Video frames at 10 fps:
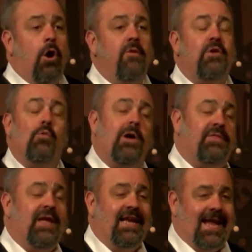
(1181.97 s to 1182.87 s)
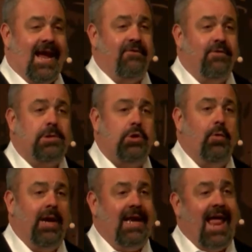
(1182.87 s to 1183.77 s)
over what their data is
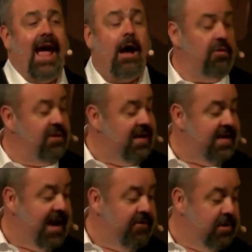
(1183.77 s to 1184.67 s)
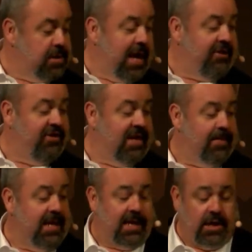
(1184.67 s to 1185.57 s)
doing and how their data is
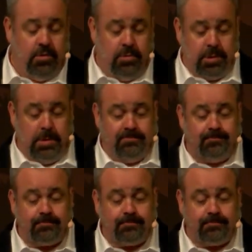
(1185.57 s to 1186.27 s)
actually being used.